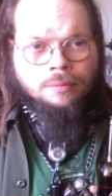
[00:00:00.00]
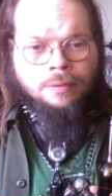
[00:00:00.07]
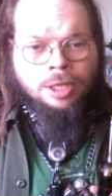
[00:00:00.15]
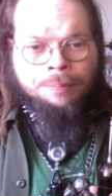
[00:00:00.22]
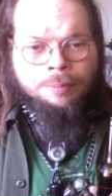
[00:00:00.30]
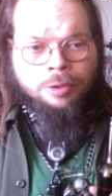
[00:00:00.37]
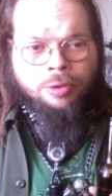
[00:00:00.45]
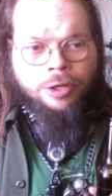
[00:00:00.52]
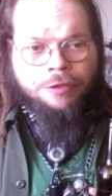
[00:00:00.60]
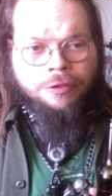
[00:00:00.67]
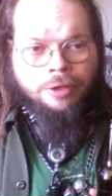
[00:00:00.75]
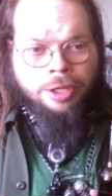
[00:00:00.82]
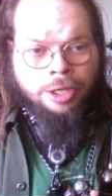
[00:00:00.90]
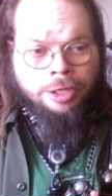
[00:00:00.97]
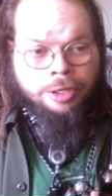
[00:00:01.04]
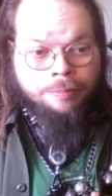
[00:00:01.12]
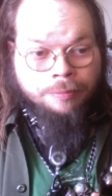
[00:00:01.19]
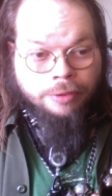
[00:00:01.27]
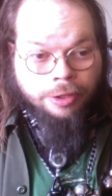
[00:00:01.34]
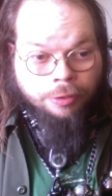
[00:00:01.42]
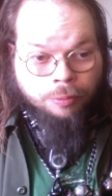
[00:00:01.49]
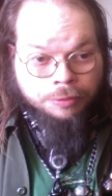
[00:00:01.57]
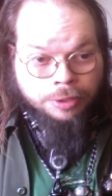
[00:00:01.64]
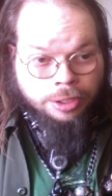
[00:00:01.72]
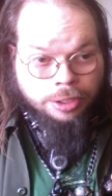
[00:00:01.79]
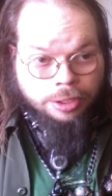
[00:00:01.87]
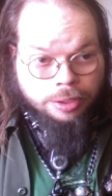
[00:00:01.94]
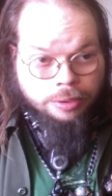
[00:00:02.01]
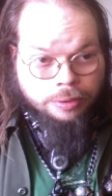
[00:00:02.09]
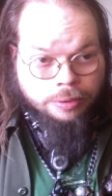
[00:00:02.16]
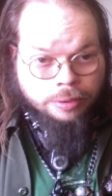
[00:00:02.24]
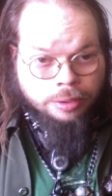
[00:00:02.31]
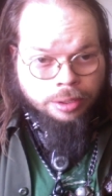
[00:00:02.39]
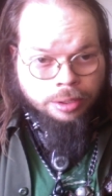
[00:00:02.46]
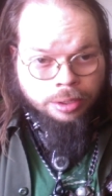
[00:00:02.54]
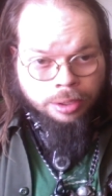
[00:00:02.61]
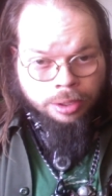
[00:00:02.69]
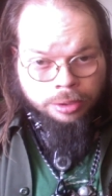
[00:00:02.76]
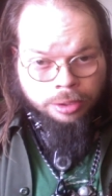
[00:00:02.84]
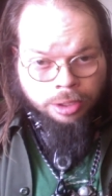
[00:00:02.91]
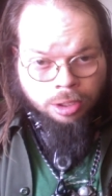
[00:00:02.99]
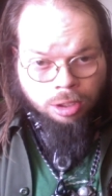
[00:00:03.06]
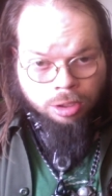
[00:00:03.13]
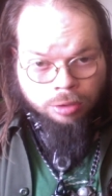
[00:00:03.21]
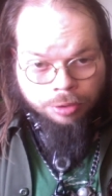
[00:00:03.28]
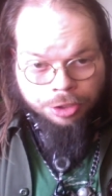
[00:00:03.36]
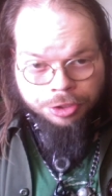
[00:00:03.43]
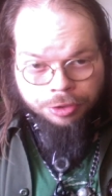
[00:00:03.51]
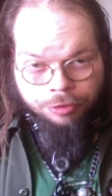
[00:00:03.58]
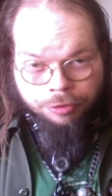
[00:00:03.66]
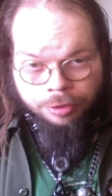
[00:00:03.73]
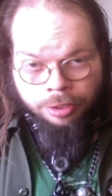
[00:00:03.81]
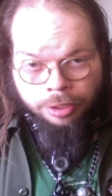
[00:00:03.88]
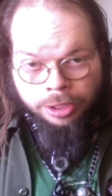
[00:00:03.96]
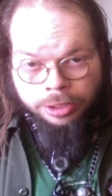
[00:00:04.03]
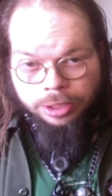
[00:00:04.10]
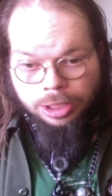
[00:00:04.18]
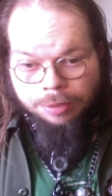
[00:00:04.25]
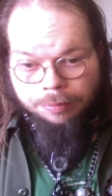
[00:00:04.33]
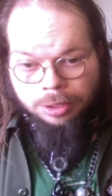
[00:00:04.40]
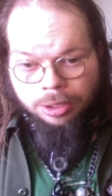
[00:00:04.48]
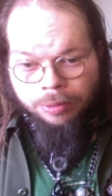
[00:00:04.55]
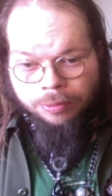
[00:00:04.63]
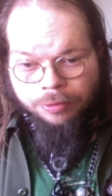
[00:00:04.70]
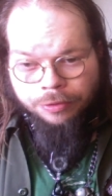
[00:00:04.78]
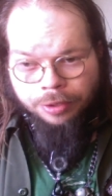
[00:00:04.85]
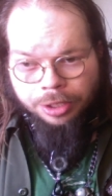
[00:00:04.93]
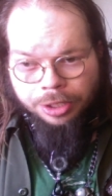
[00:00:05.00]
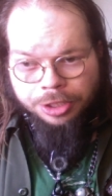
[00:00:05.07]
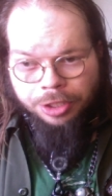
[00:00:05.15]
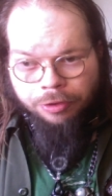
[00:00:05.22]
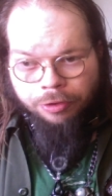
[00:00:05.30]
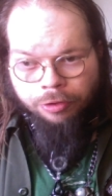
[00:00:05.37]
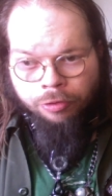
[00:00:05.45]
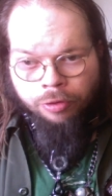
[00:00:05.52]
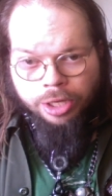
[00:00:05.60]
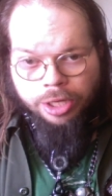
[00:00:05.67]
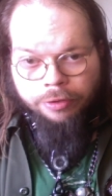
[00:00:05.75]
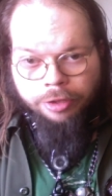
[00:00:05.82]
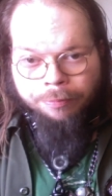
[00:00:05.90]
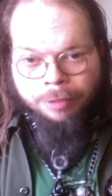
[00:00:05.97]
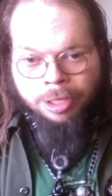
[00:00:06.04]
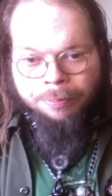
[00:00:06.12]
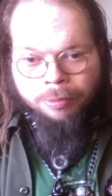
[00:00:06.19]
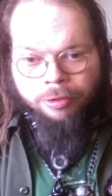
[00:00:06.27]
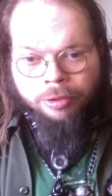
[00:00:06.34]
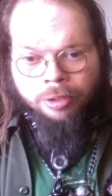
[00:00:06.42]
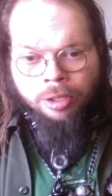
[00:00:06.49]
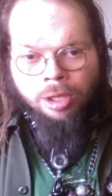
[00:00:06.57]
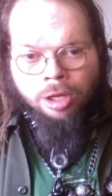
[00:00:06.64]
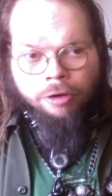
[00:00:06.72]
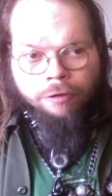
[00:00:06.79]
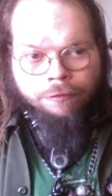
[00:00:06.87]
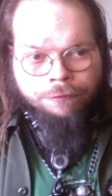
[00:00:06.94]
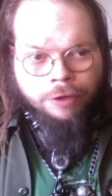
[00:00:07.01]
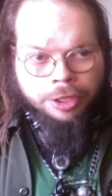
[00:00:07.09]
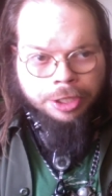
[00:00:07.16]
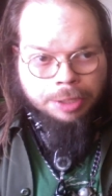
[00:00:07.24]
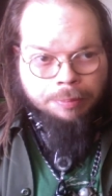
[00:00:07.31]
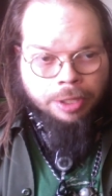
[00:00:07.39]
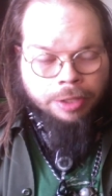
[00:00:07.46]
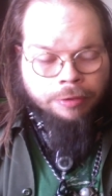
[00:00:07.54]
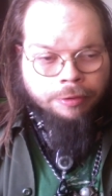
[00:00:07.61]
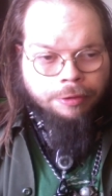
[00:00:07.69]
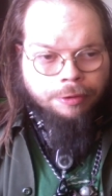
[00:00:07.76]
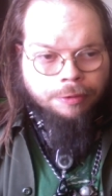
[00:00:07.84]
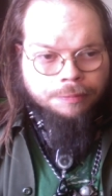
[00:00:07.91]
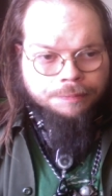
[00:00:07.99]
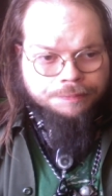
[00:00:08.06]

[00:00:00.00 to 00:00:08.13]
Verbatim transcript: Hypocrites and hymns. That's what that is. Not all Christians are like that, but I was like, Jesus Christ, these people are, are fucking mental.